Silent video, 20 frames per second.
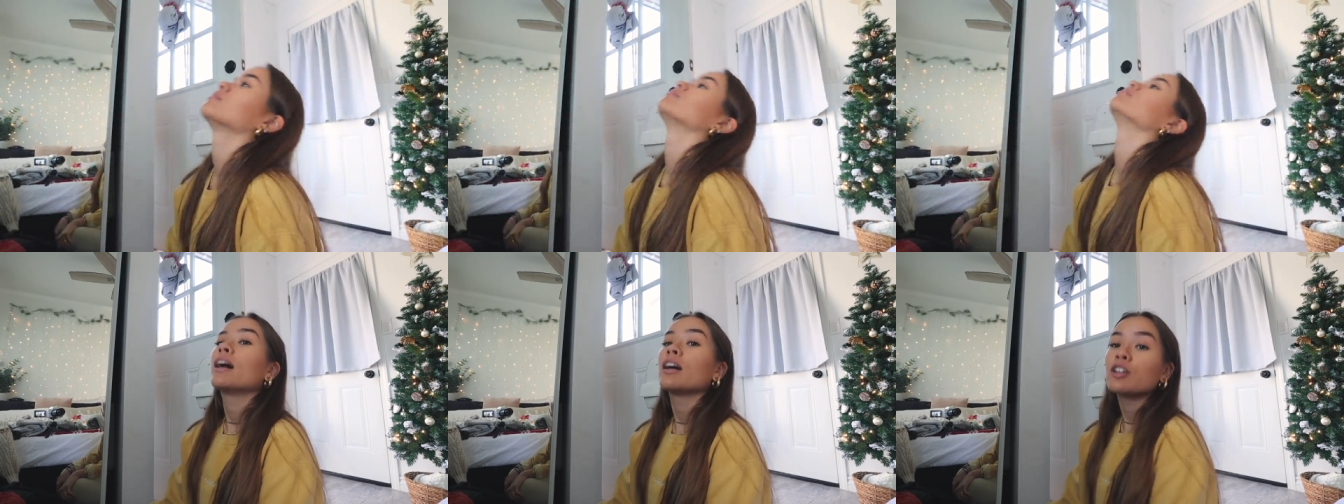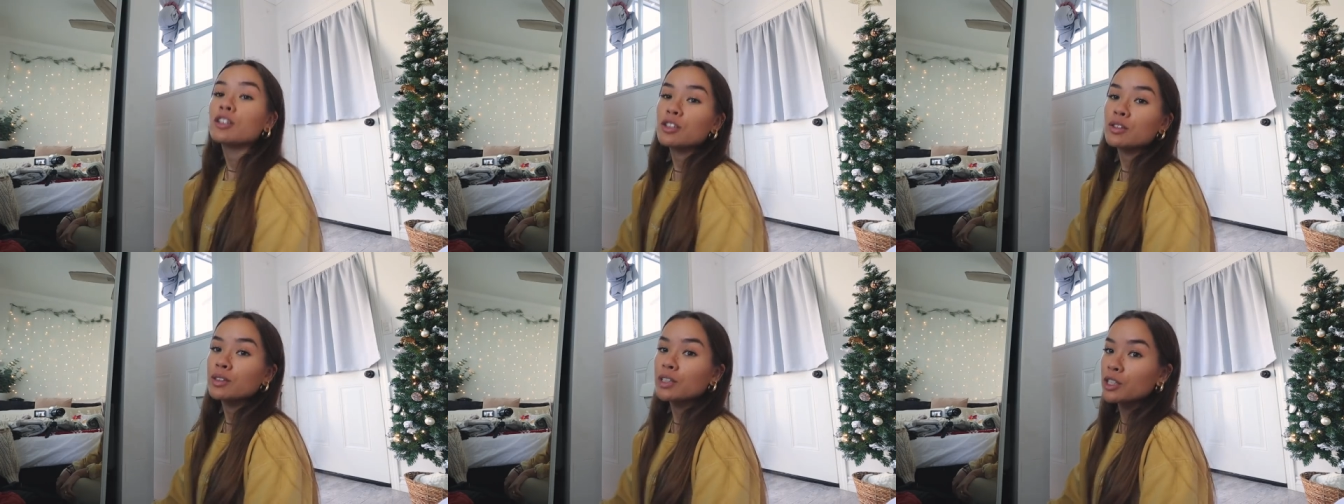I
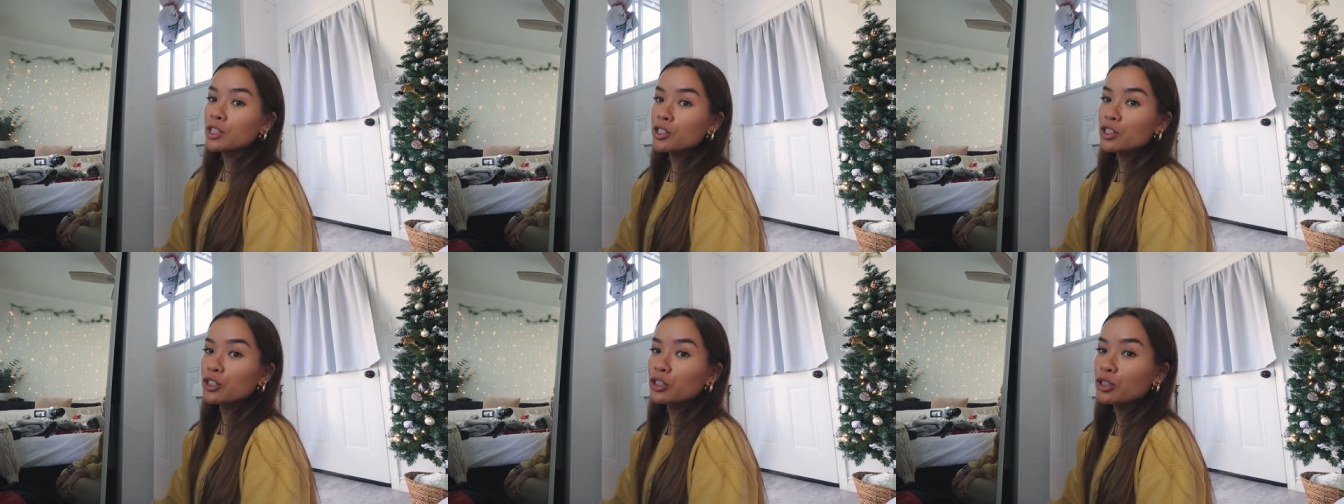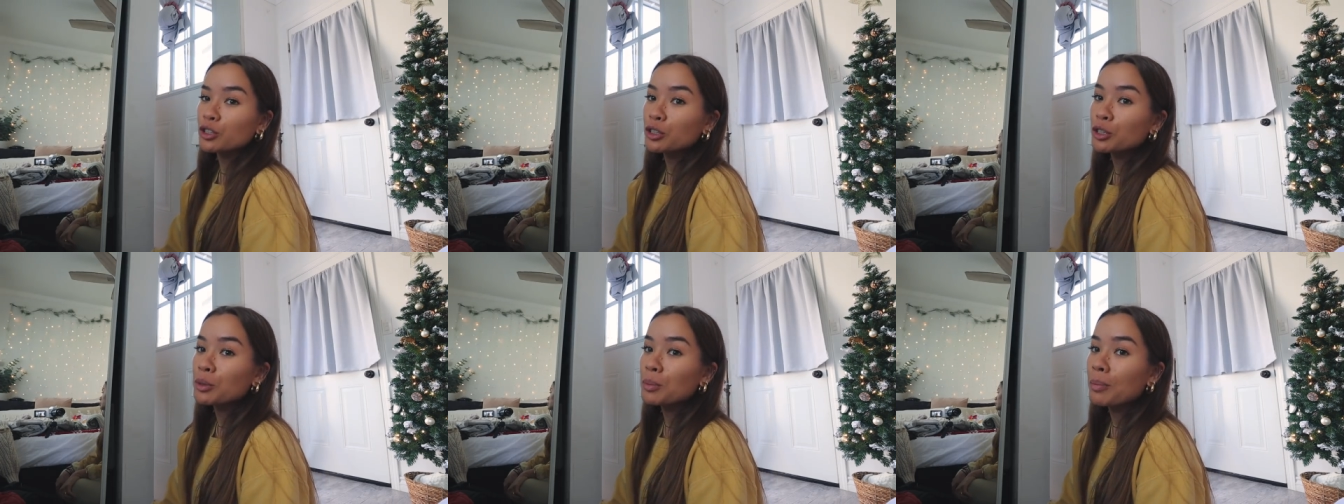also need
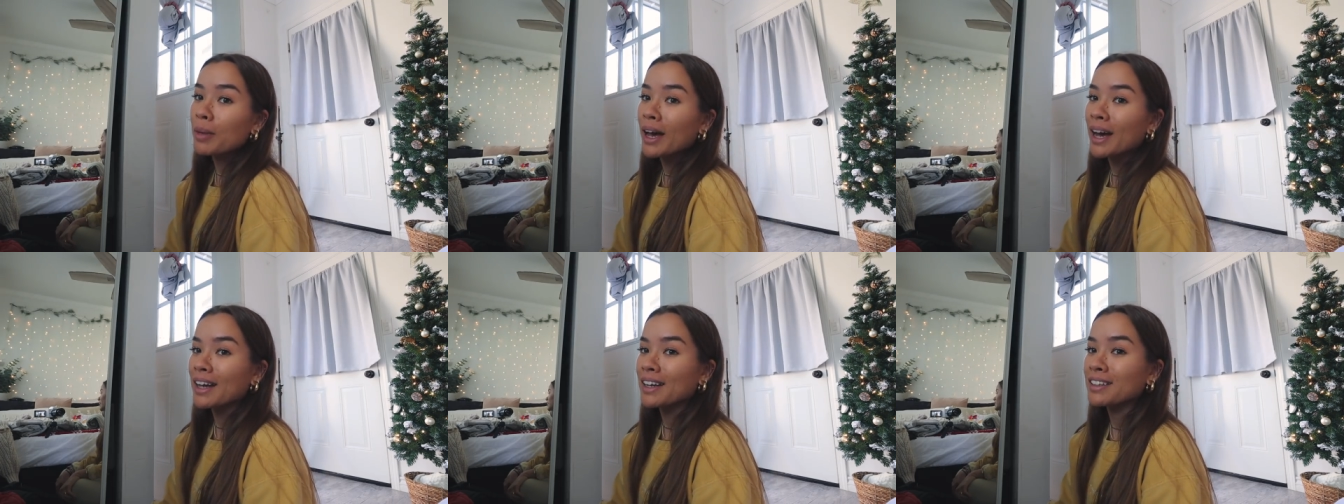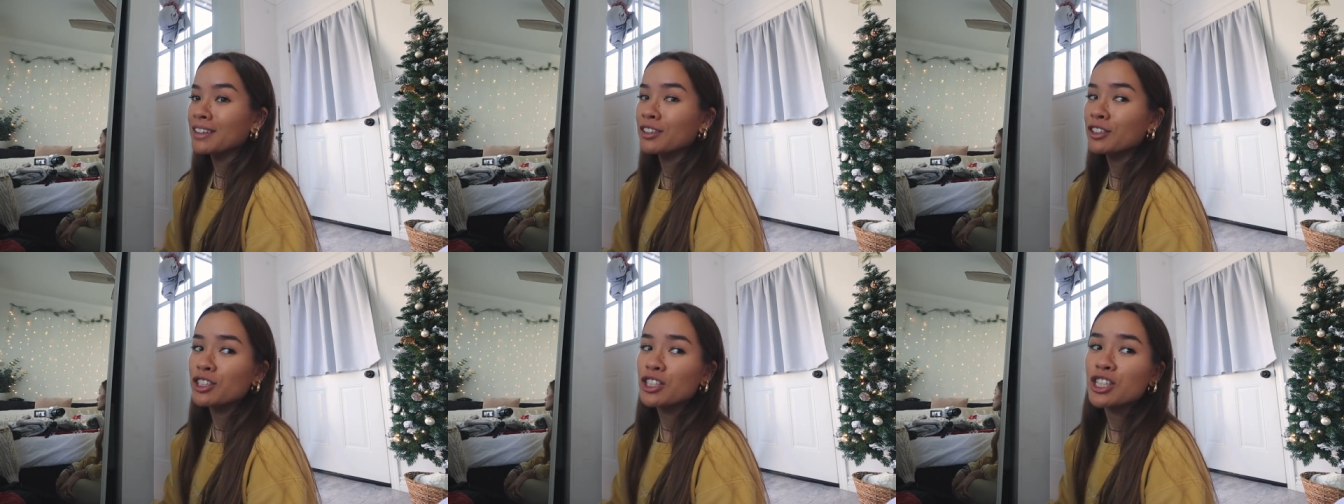to pack
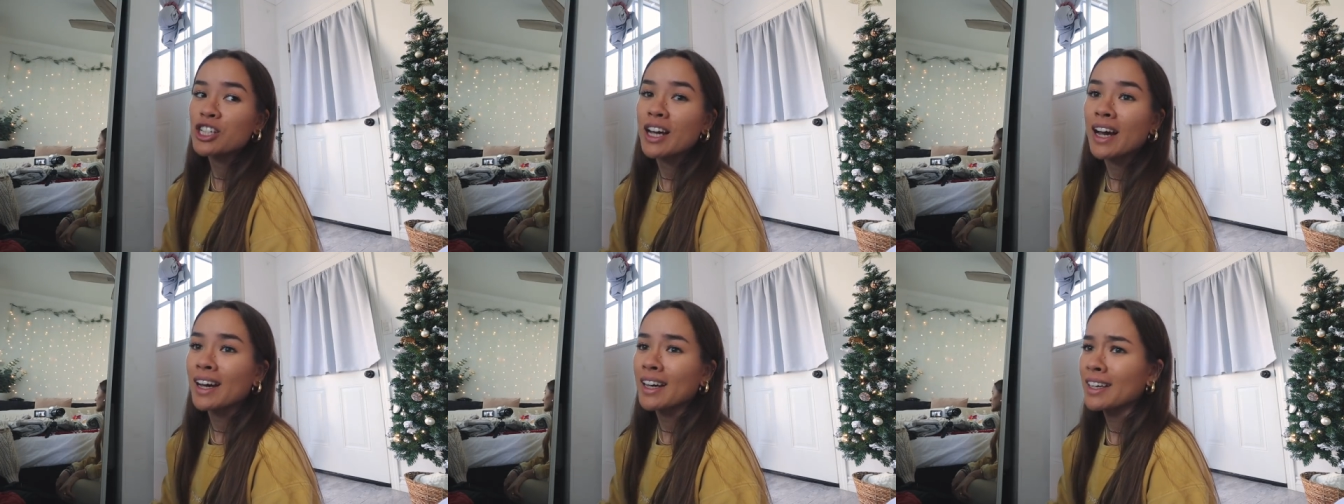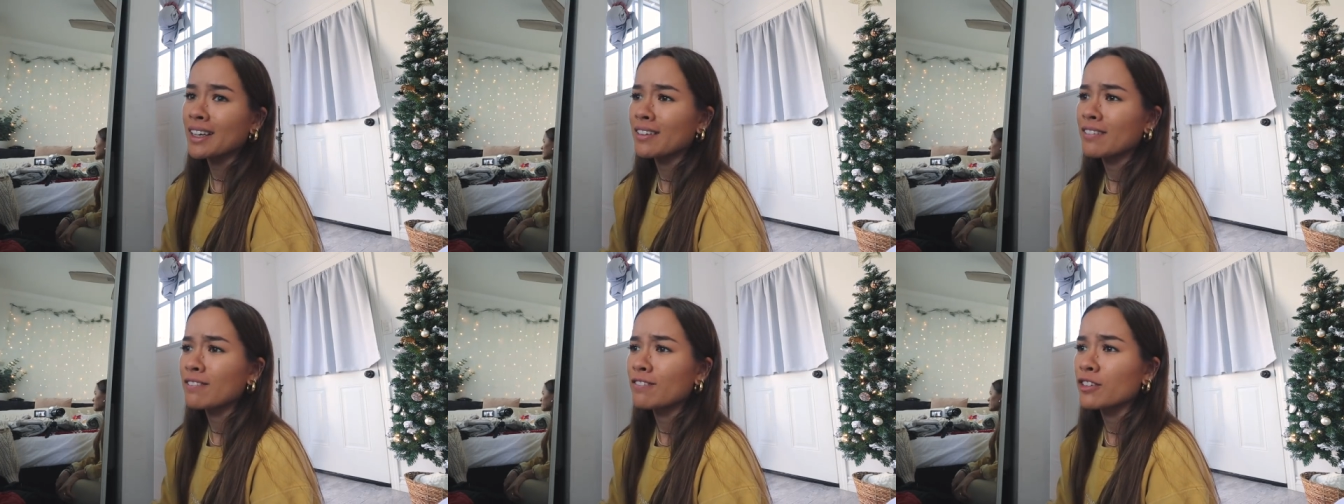another
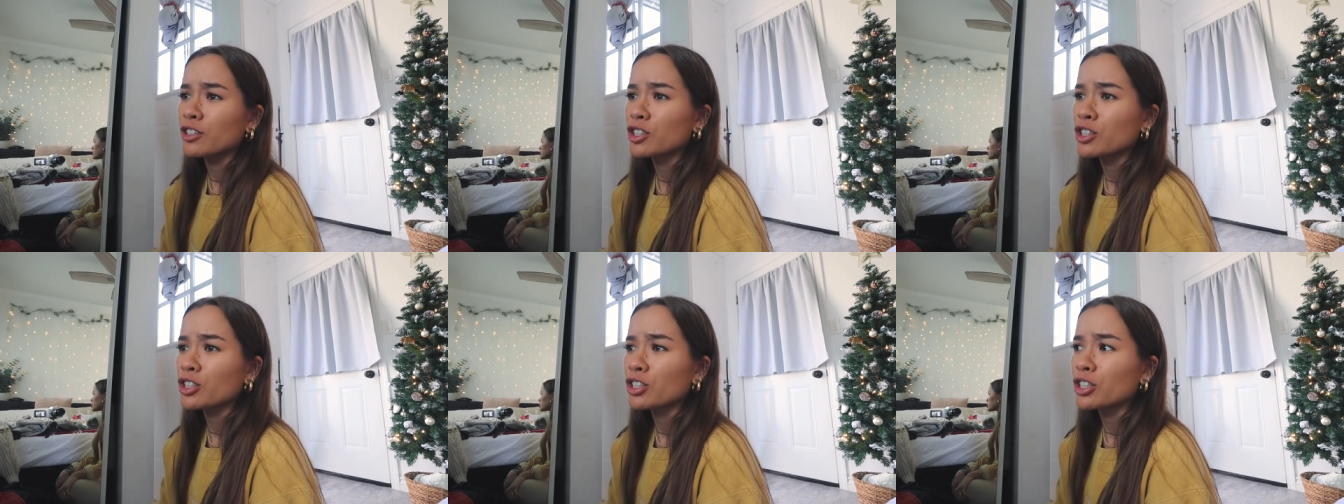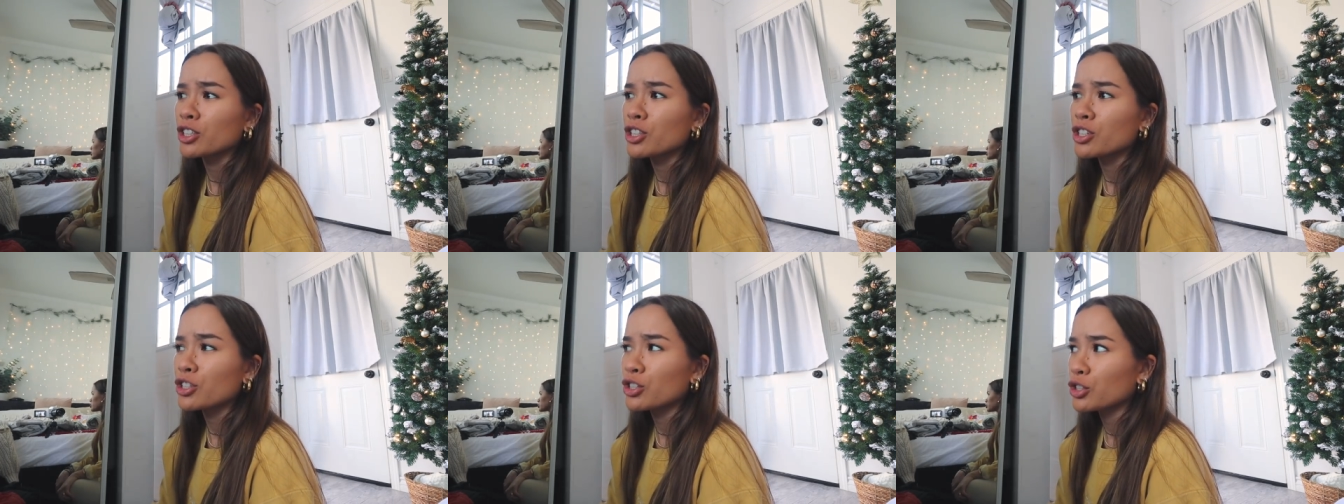jacket for
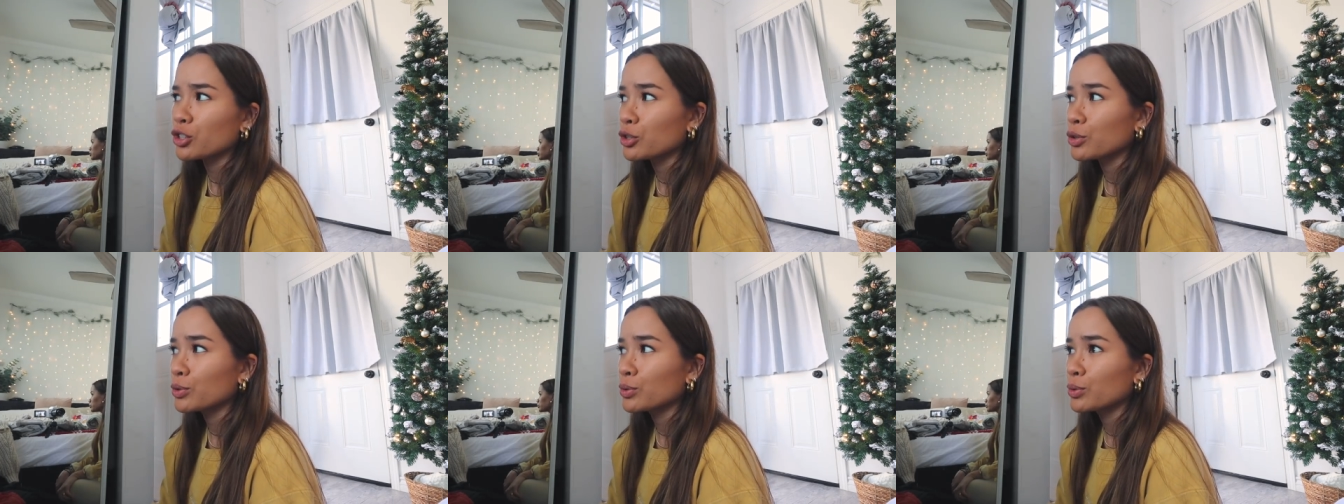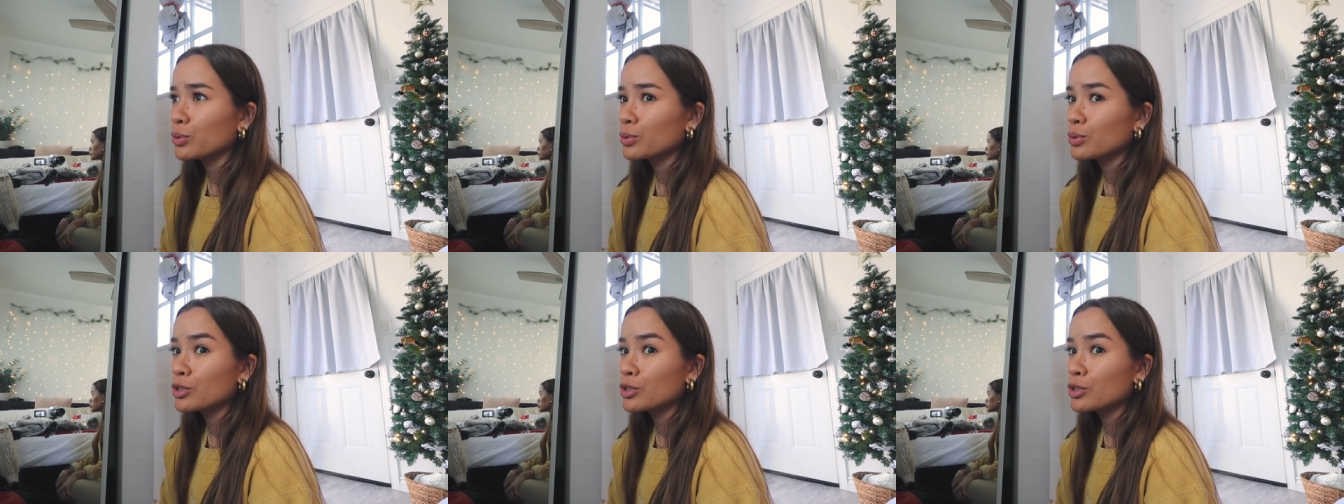sure too,